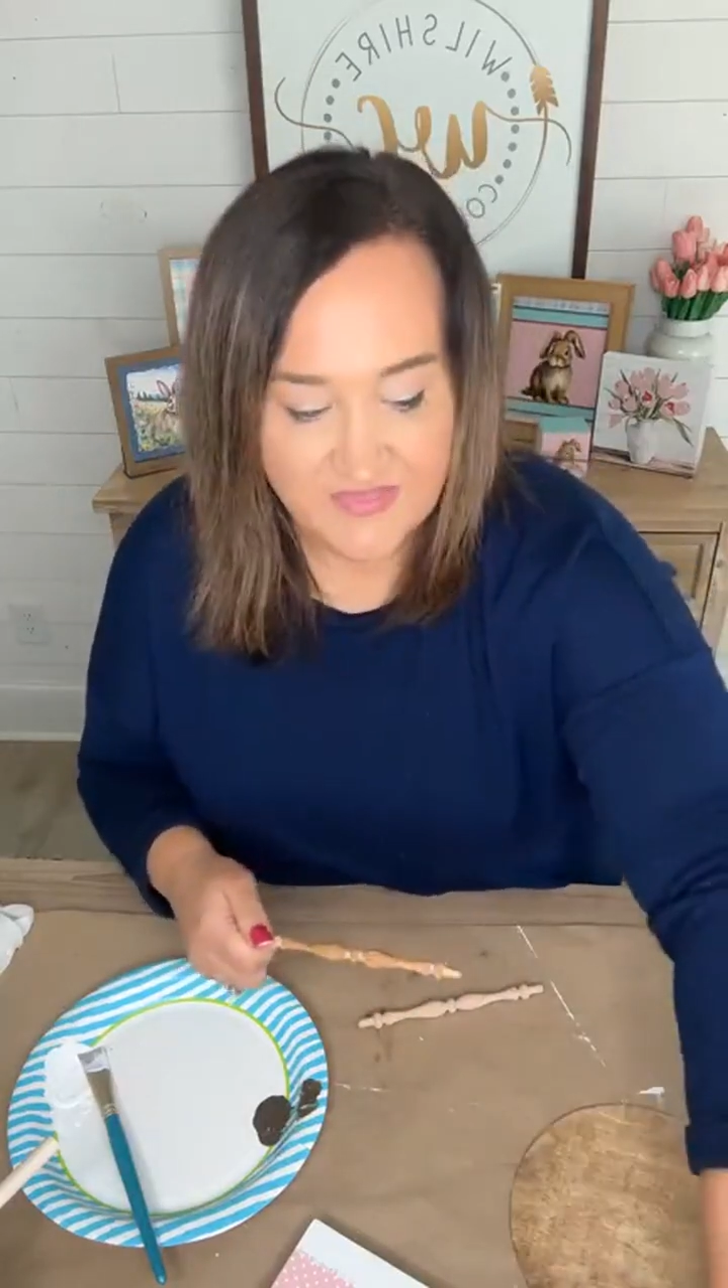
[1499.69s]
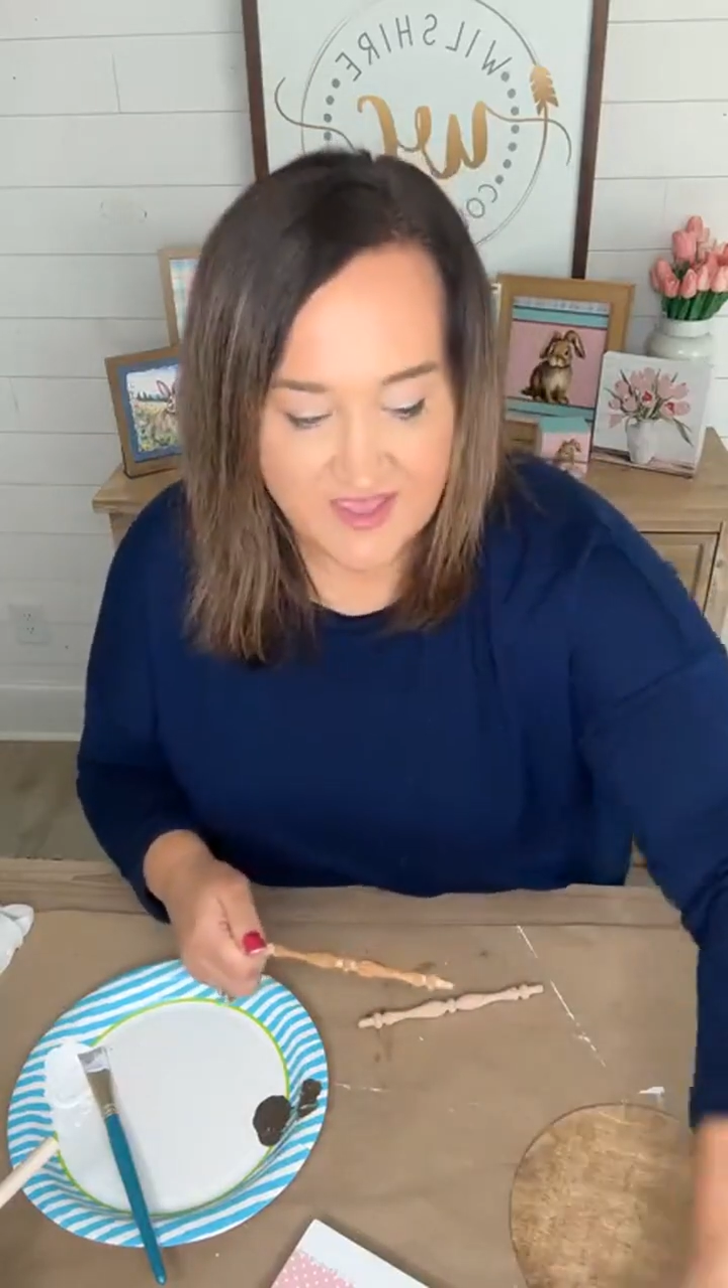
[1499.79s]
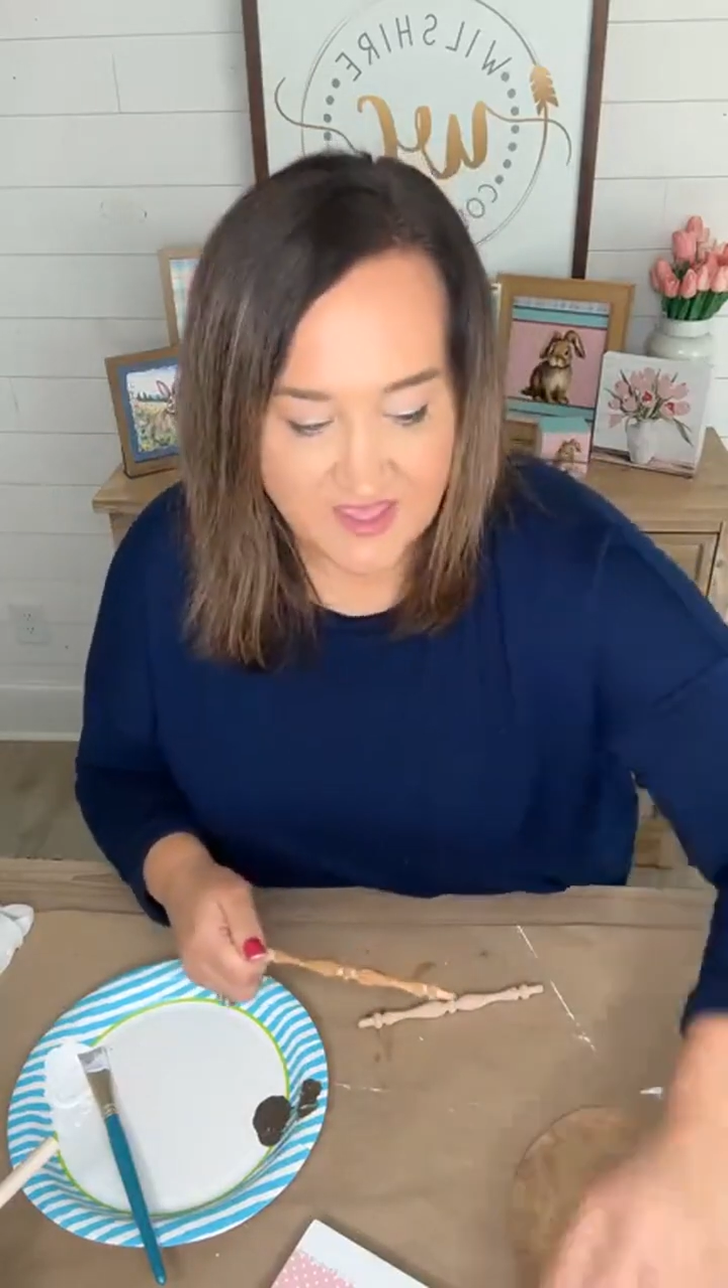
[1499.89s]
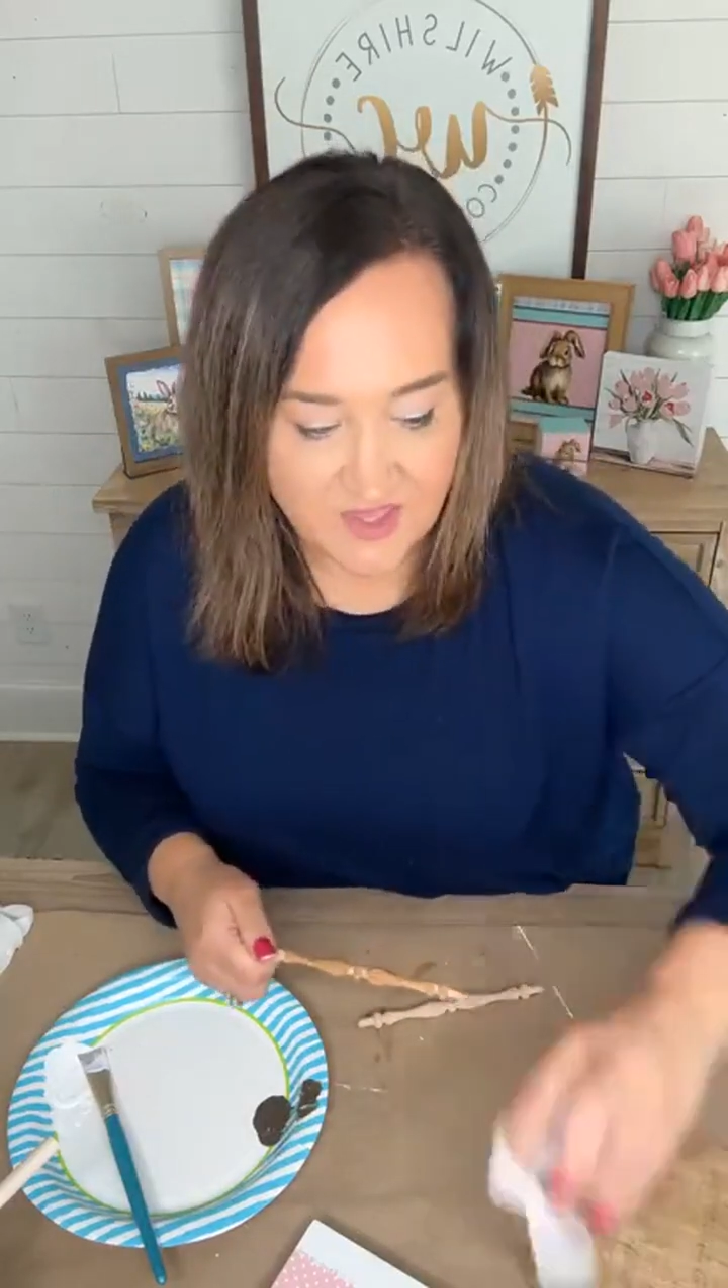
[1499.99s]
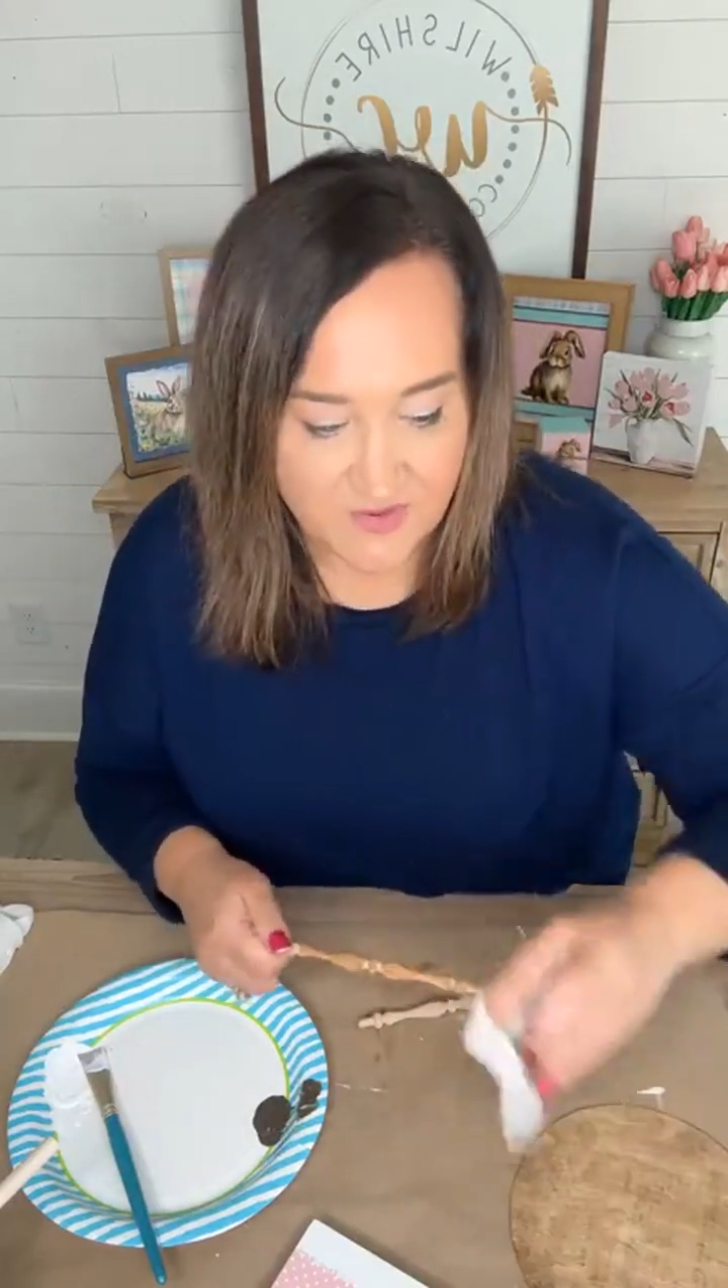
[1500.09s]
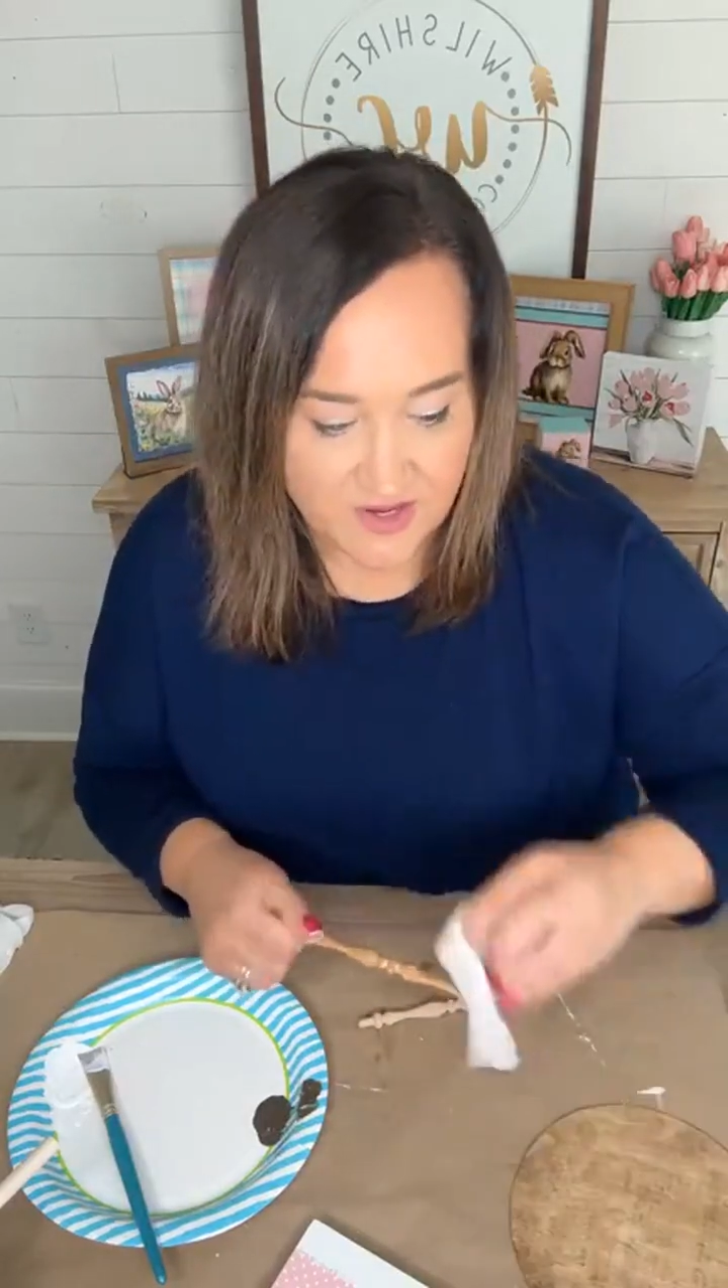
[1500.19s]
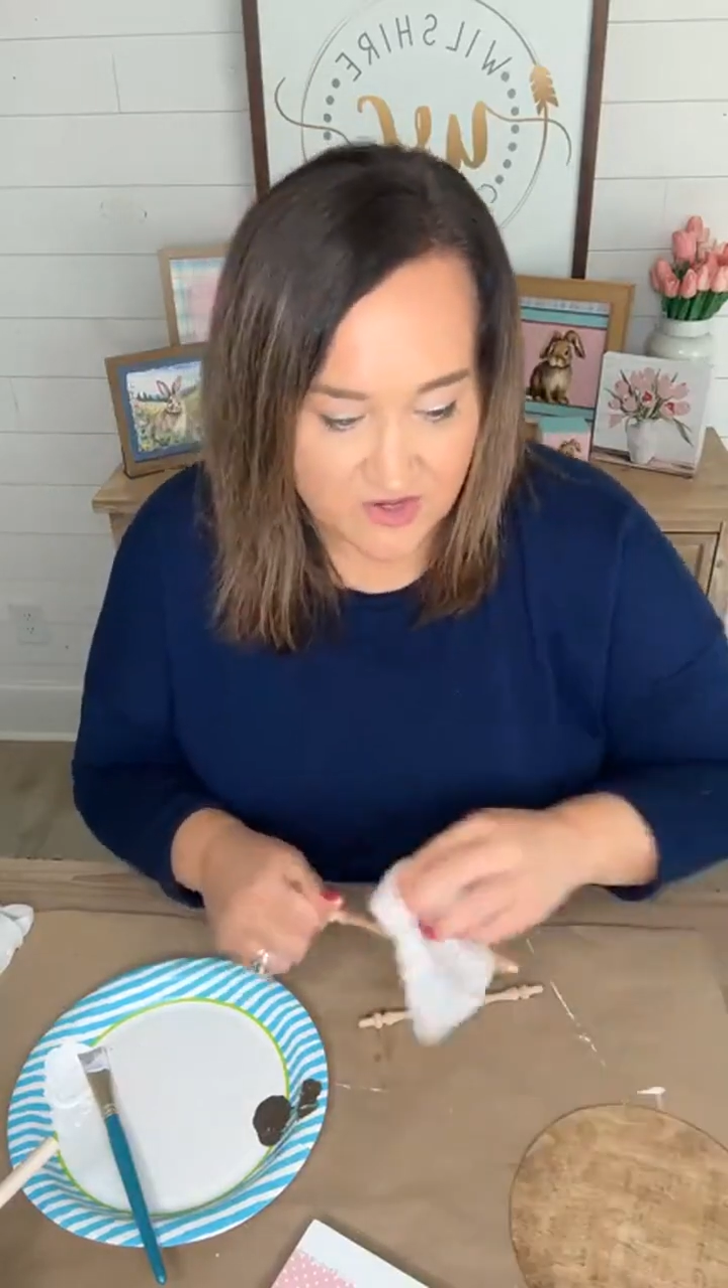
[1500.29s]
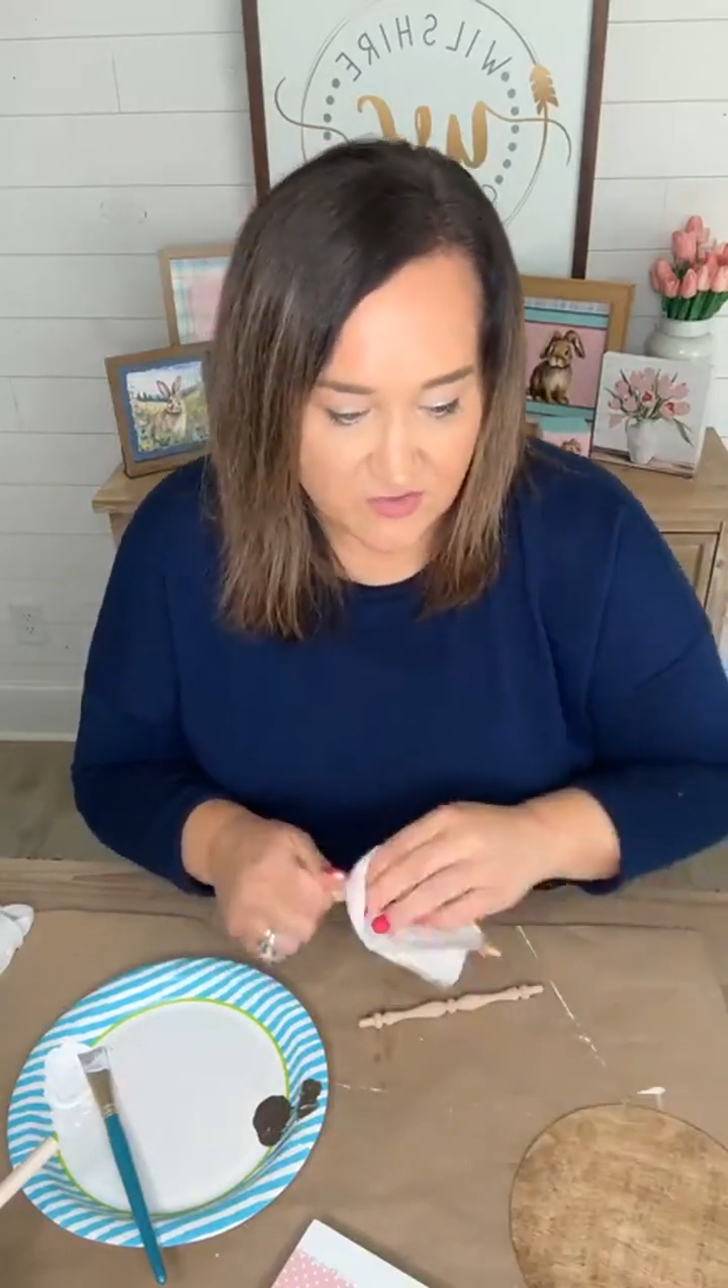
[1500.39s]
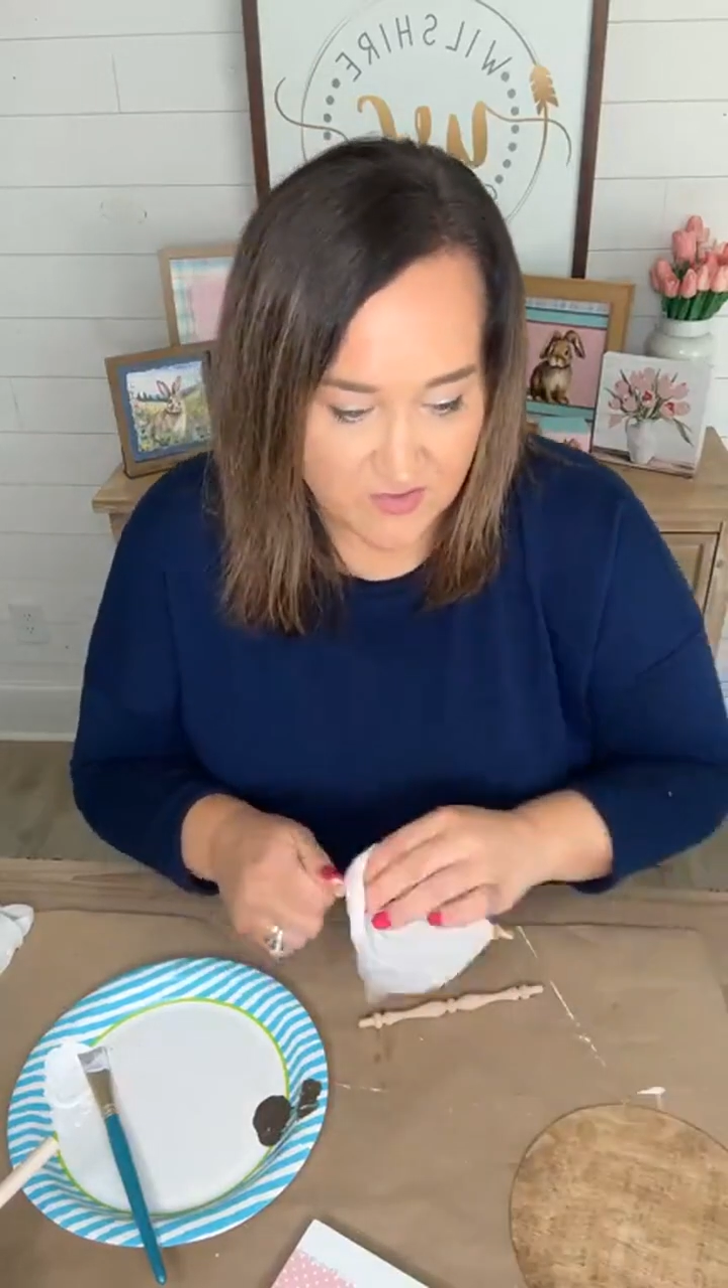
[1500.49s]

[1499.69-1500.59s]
thank you, I couldn't